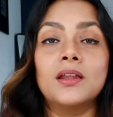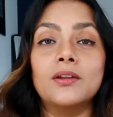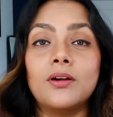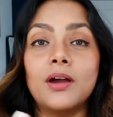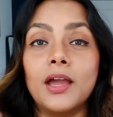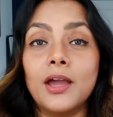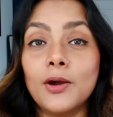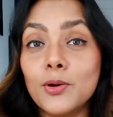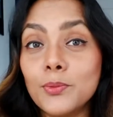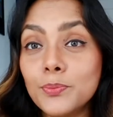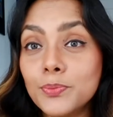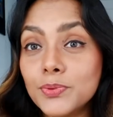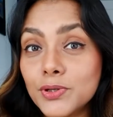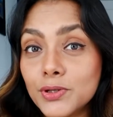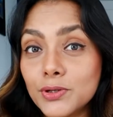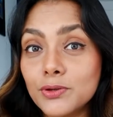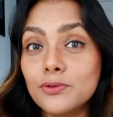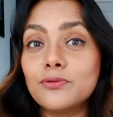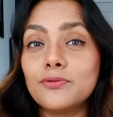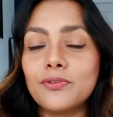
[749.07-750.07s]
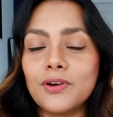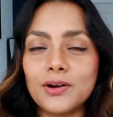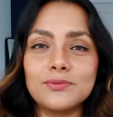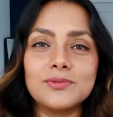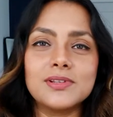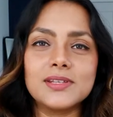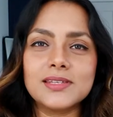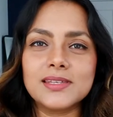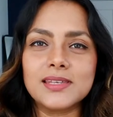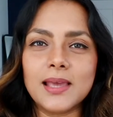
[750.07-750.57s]
I hope you found
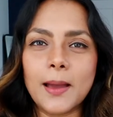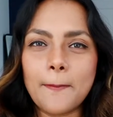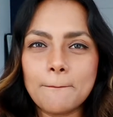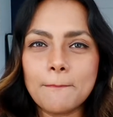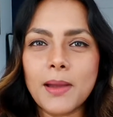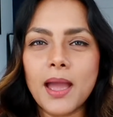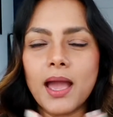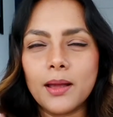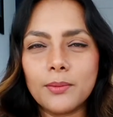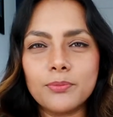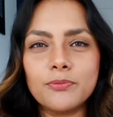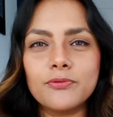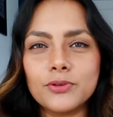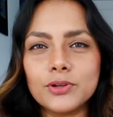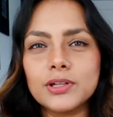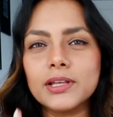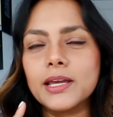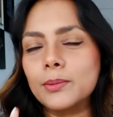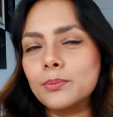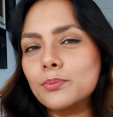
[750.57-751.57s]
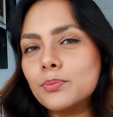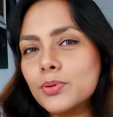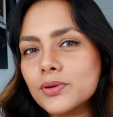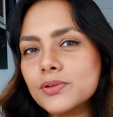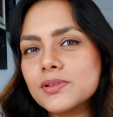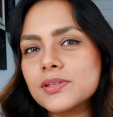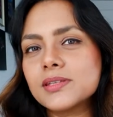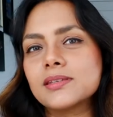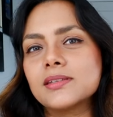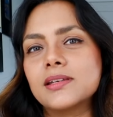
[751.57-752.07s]
some helpful
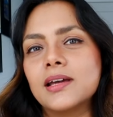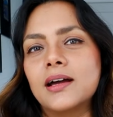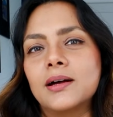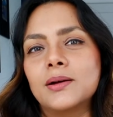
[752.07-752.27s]
inputs